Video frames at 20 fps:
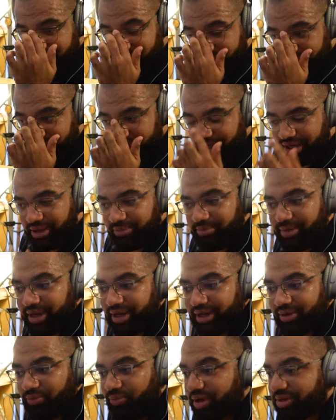Uh, my
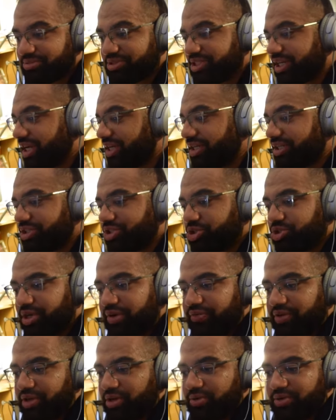website is
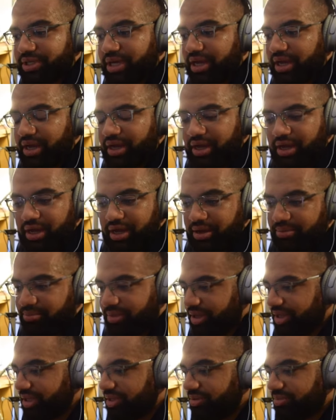trevornew.com. My
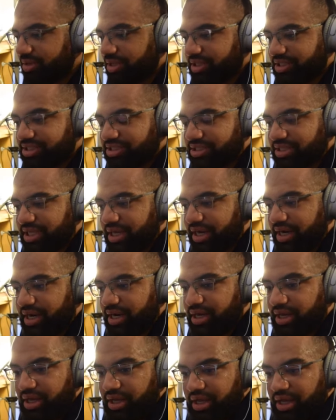email is there.
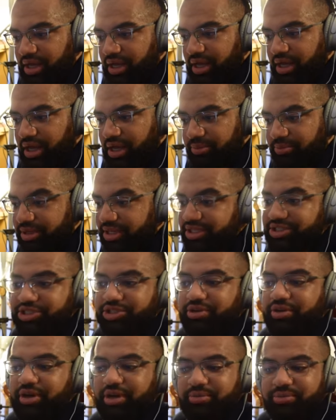Um,
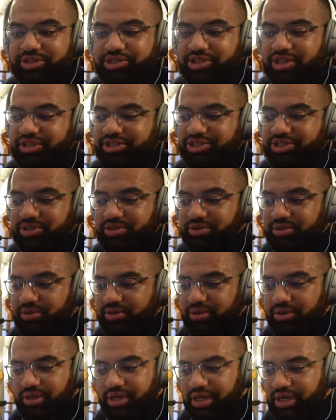Instagram is also
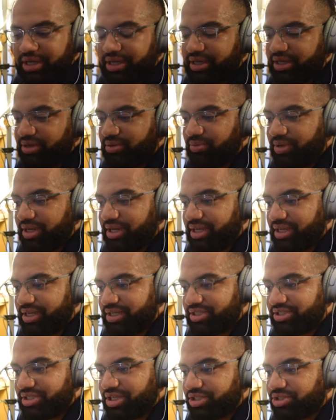a good way to get in
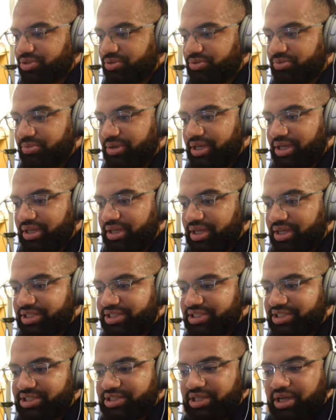touch with me.
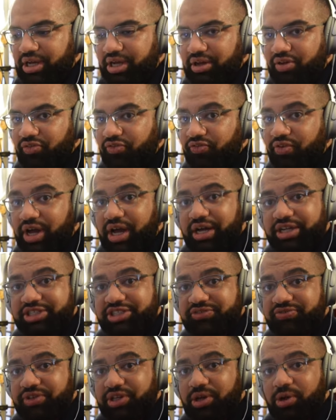That's uh, Vox
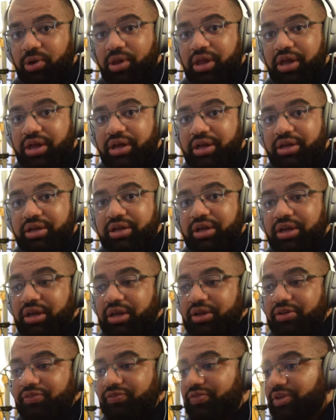Viola,
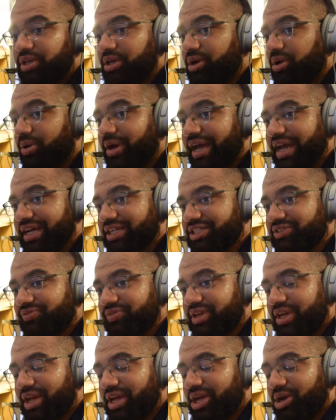V O X V
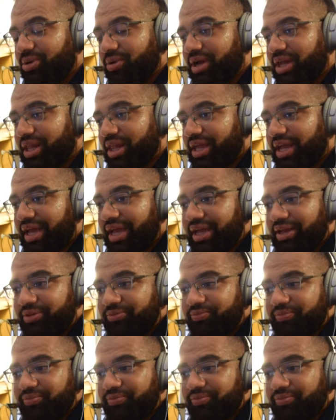I O L A.